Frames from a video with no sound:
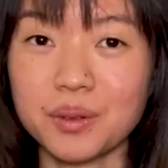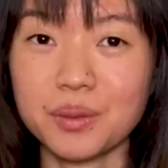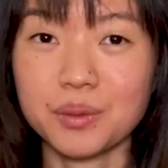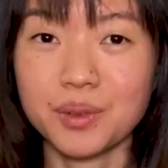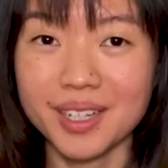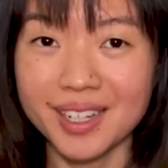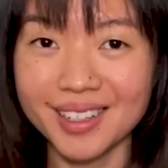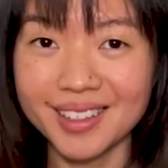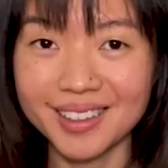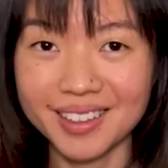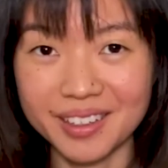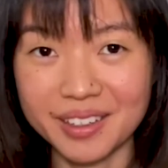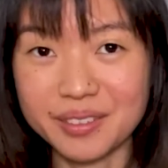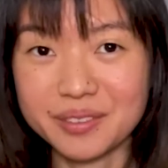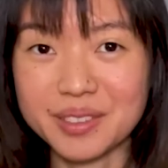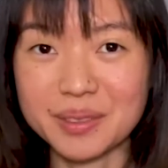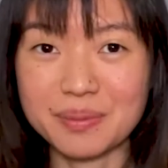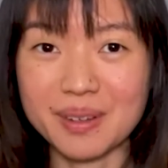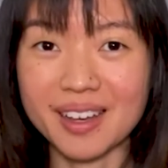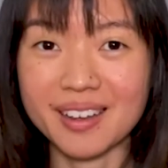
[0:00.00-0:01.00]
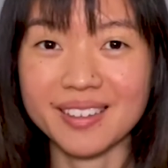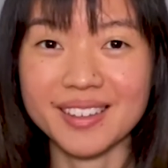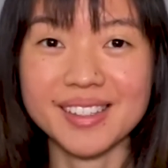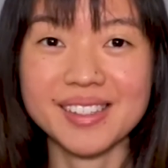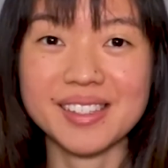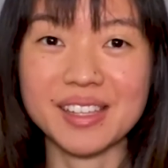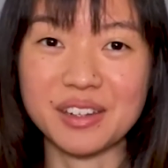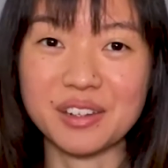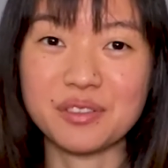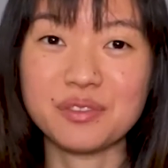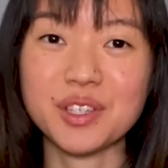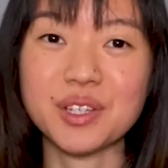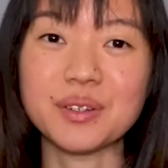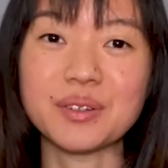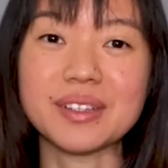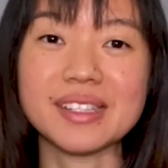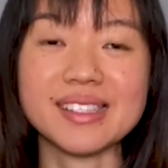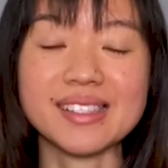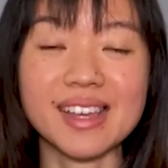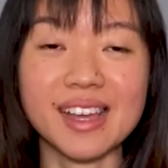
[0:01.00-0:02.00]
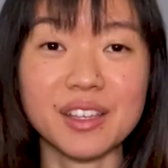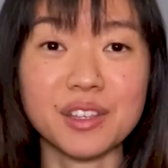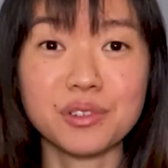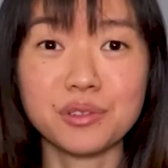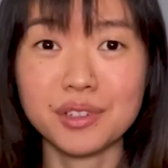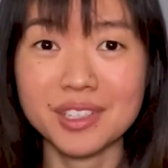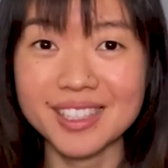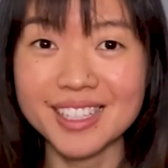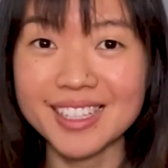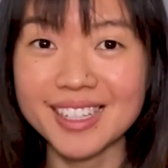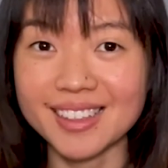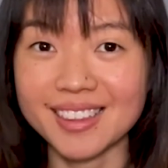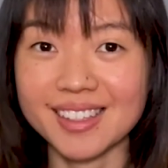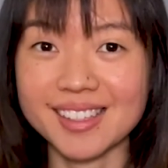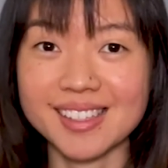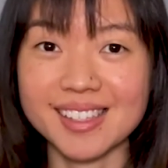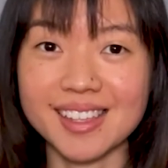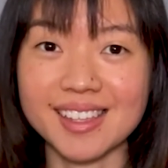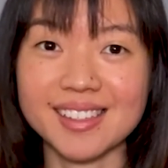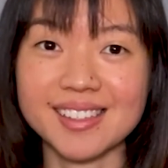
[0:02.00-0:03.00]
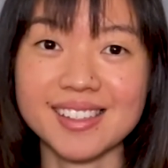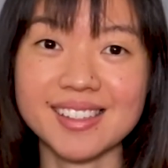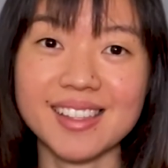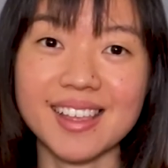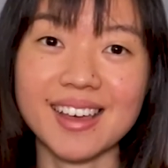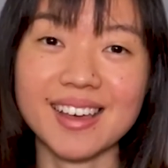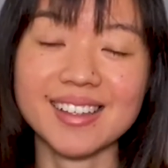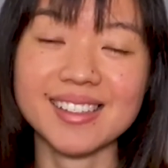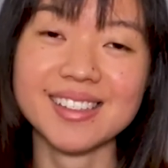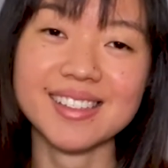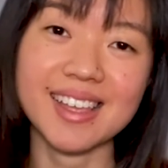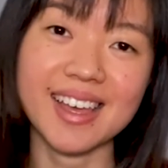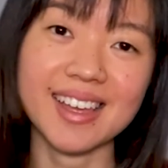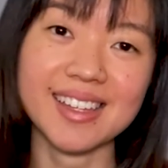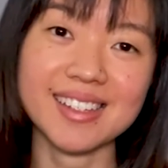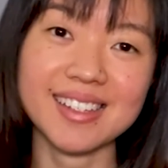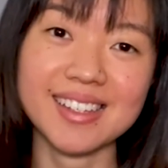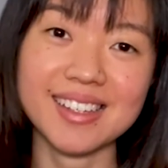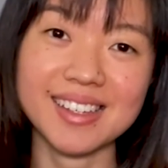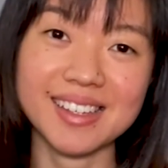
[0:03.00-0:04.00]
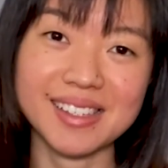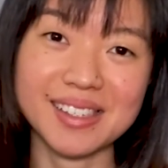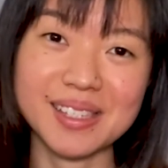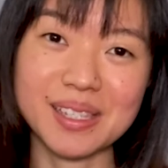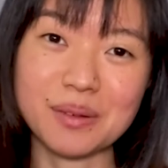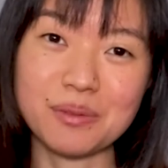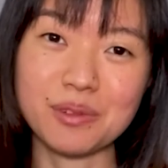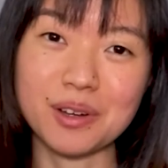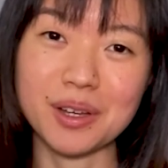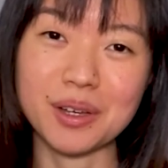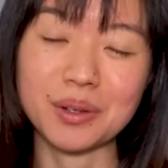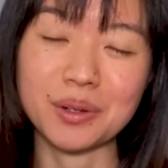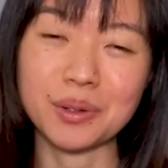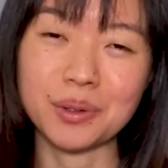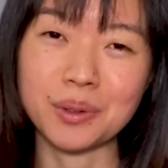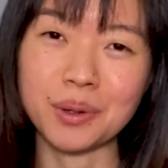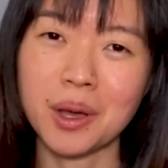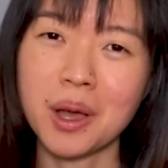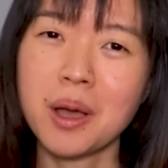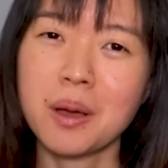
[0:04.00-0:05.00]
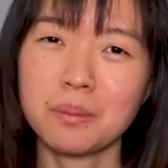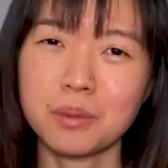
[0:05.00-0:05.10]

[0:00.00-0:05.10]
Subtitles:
What I loved about this interview is that you really get the sense that Sandy is someone who